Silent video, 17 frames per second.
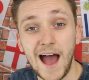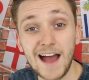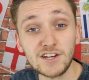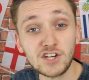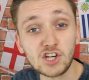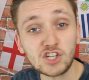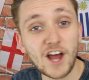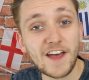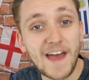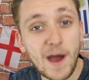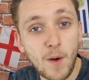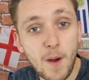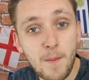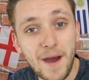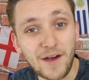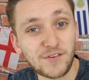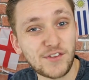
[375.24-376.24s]
And just like that,
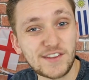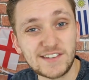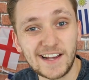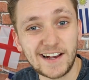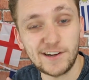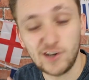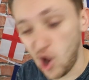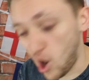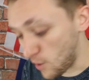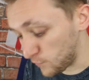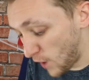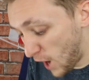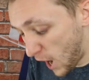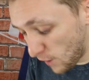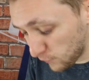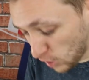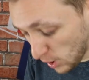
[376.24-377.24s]
we're back for the second half.
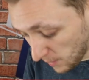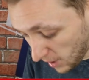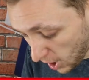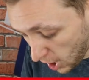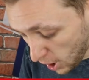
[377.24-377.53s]
I've got my